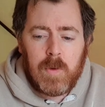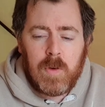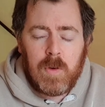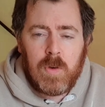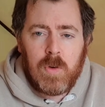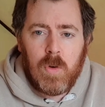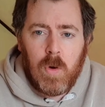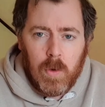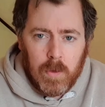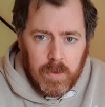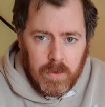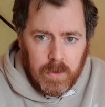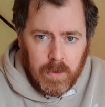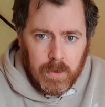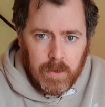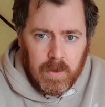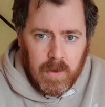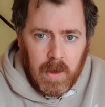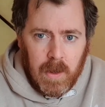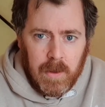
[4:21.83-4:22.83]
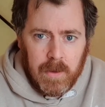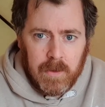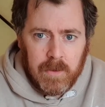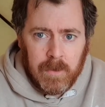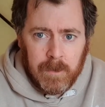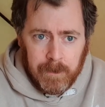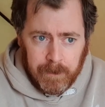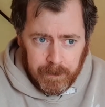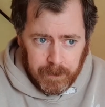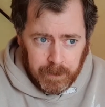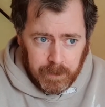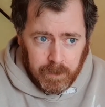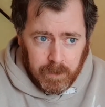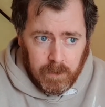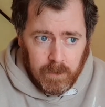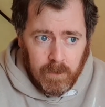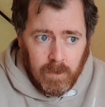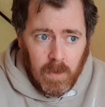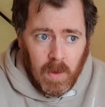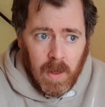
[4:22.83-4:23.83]
not utilize
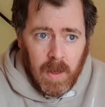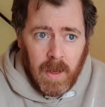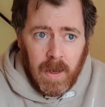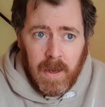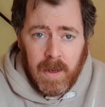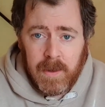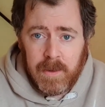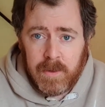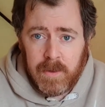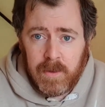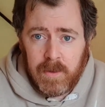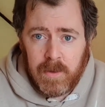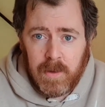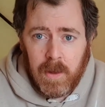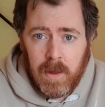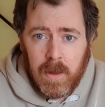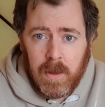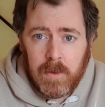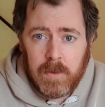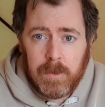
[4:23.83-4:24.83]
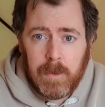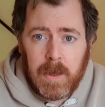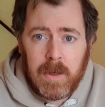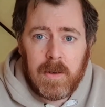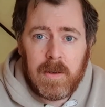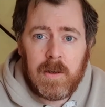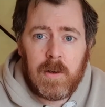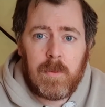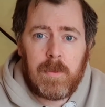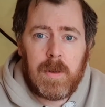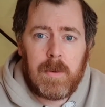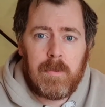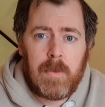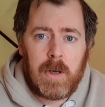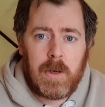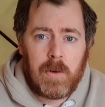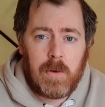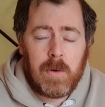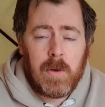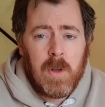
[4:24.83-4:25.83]
and spend a little bit of
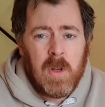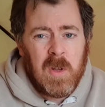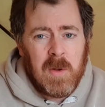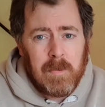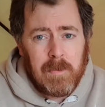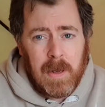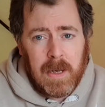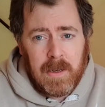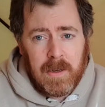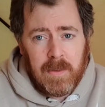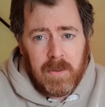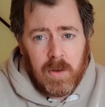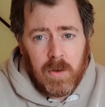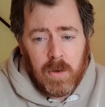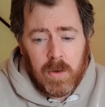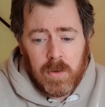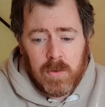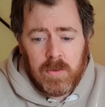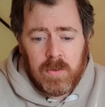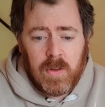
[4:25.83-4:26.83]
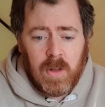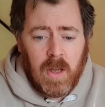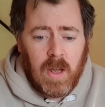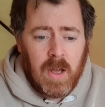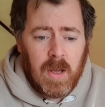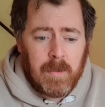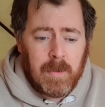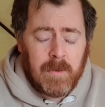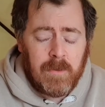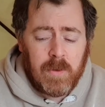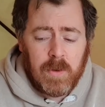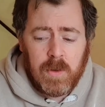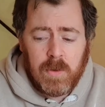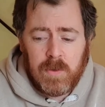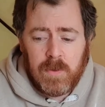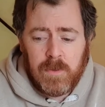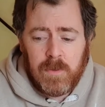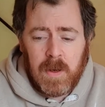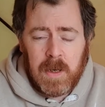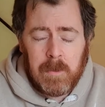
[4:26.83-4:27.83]
money on, mainly the hooks. If you're
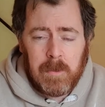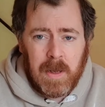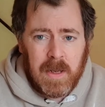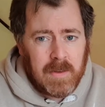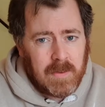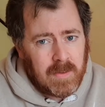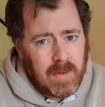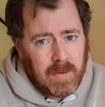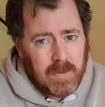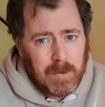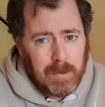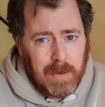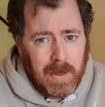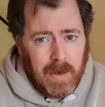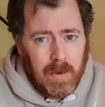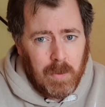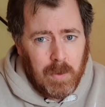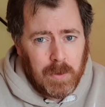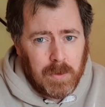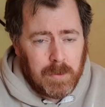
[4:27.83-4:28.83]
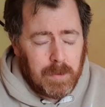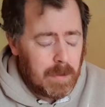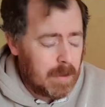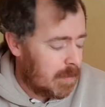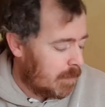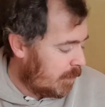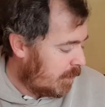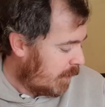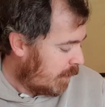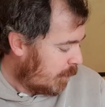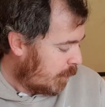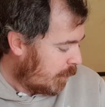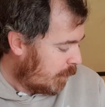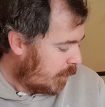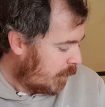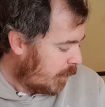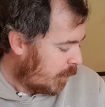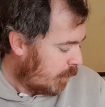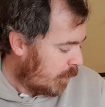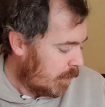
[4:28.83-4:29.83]
using fake baits, get some better ones, because these
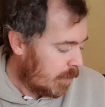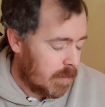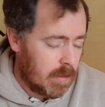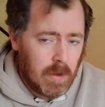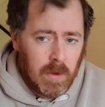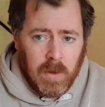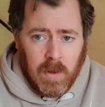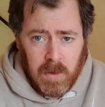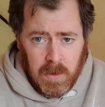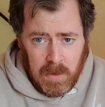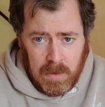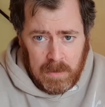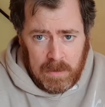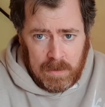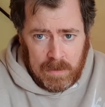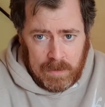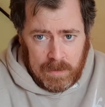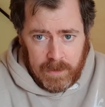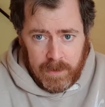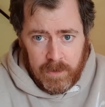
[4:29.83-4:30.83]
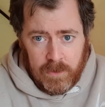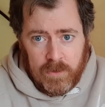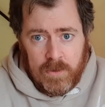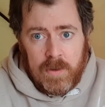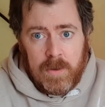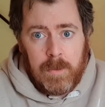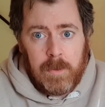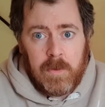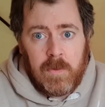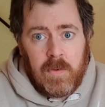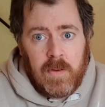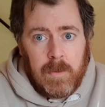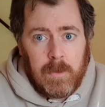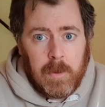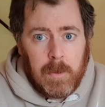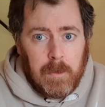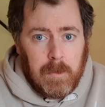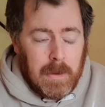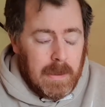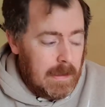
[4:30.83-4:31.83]
ones do look as
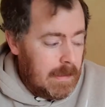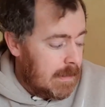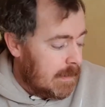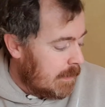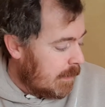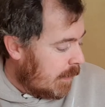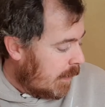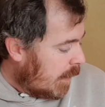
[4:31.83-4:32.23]
cheap can be.